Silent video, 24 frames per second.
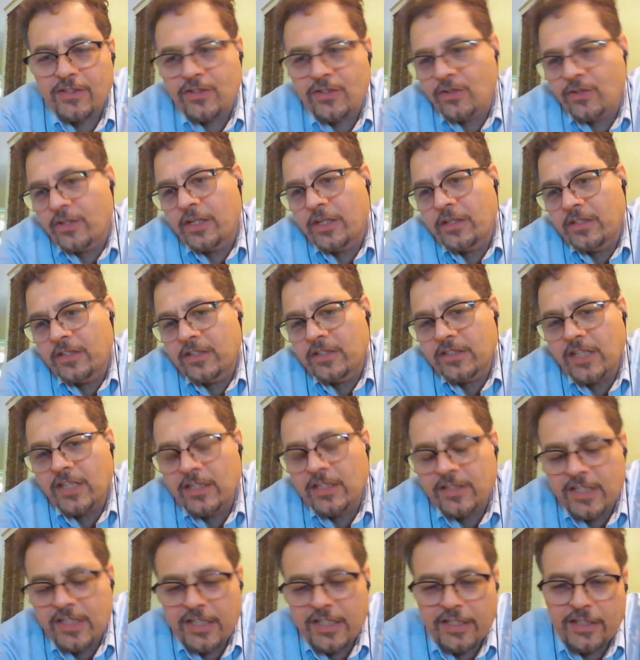So in the
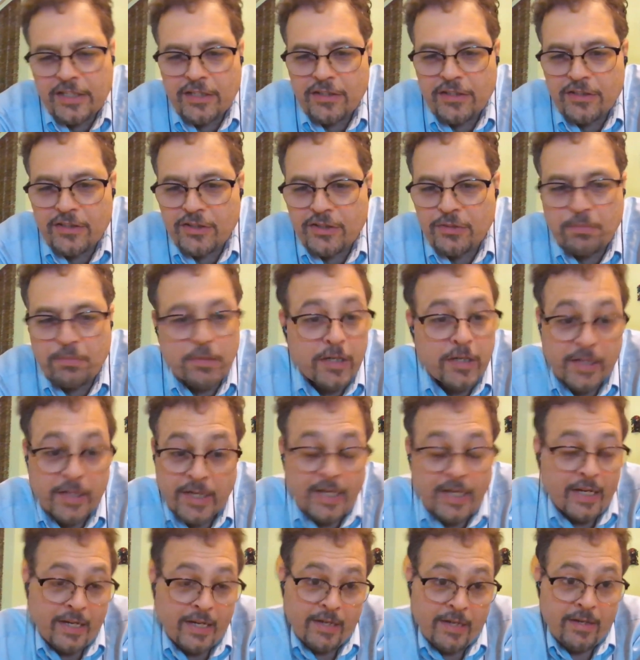sunset years, but
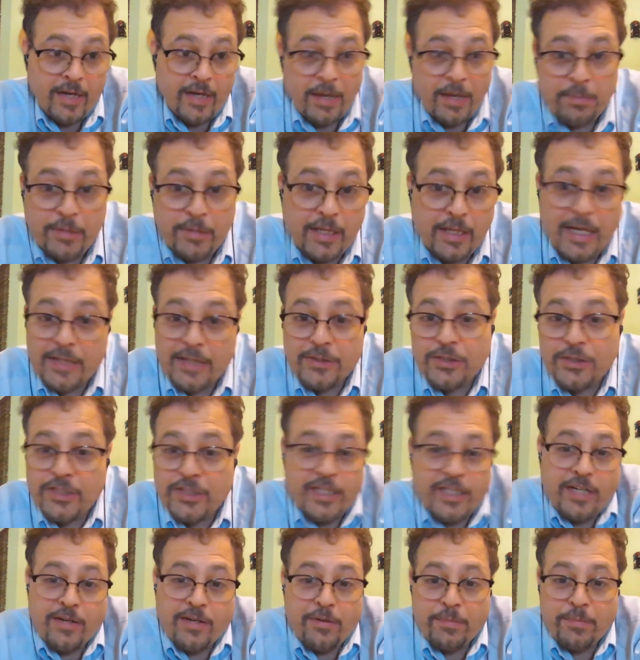I'm glad to
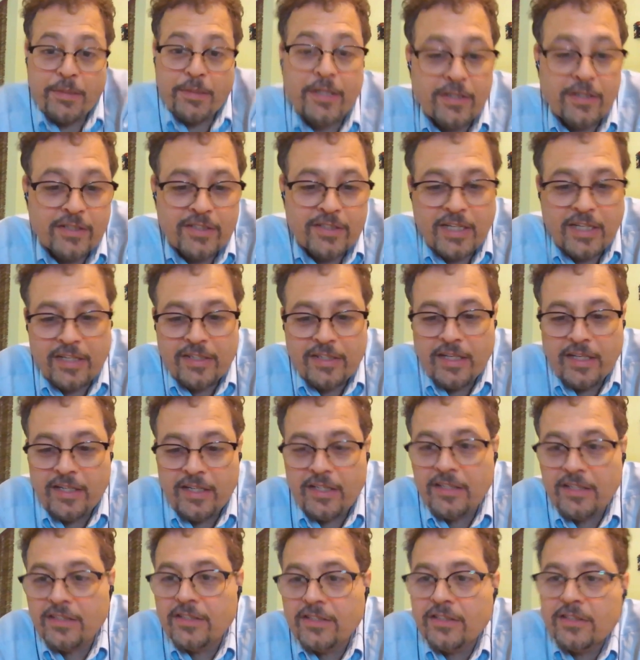share because I think
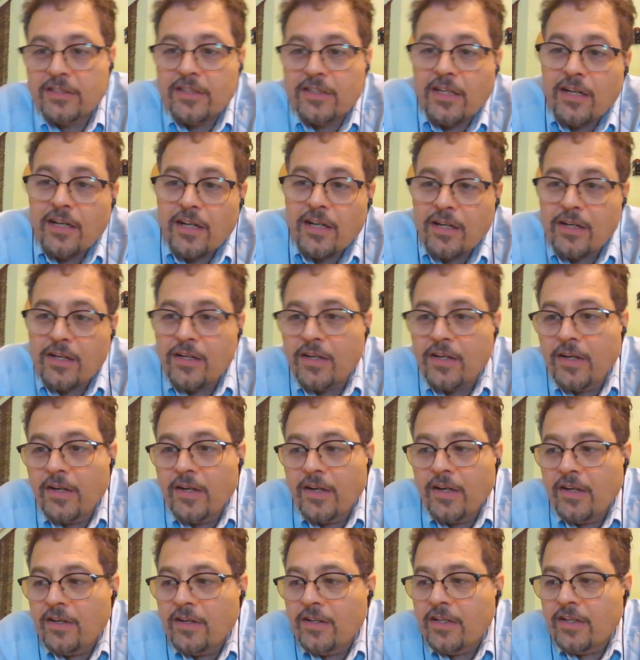it's
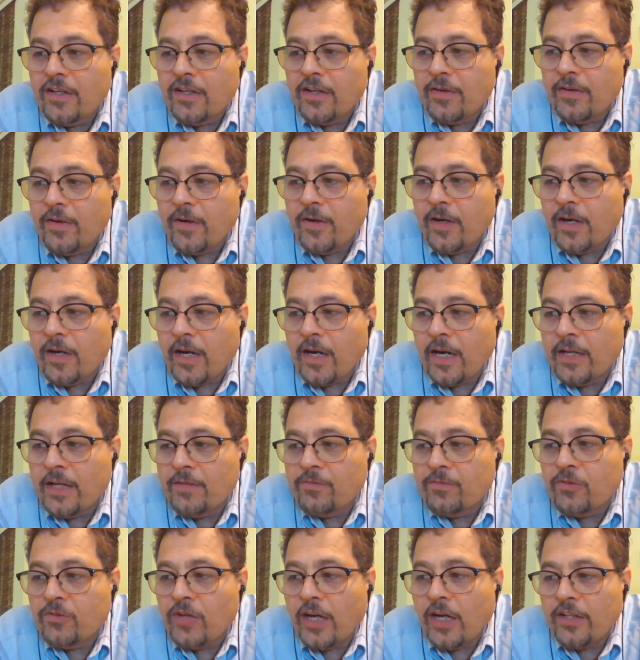I
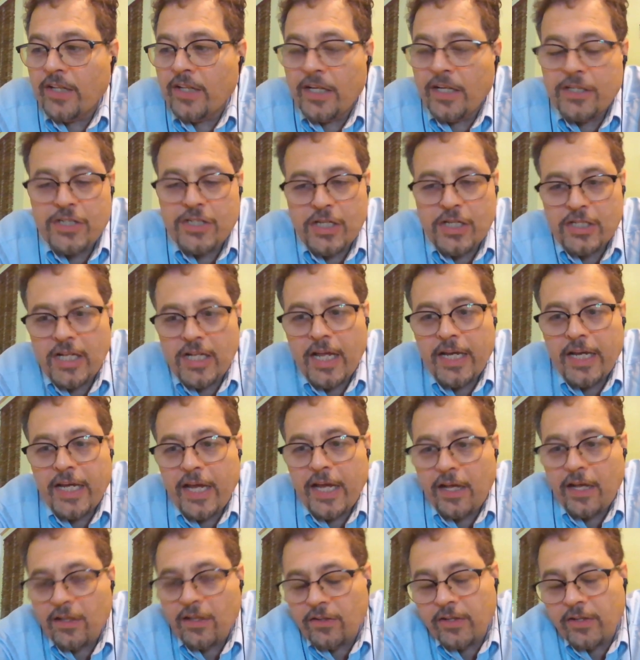think just like
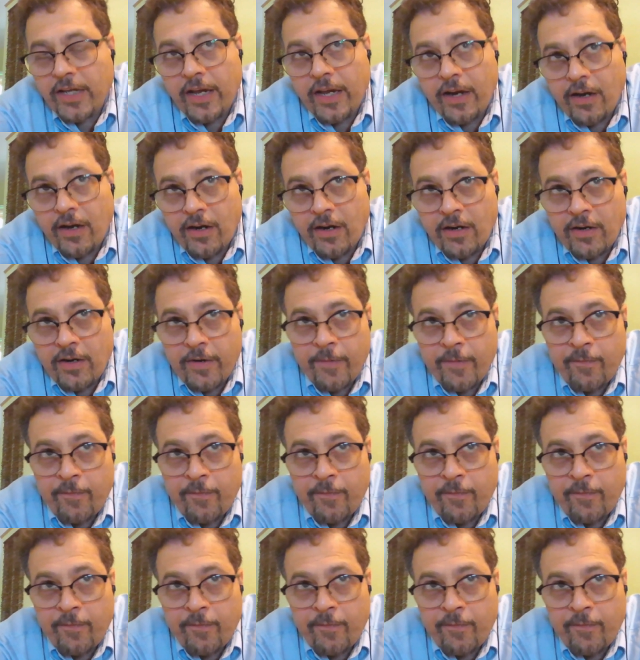healthcare,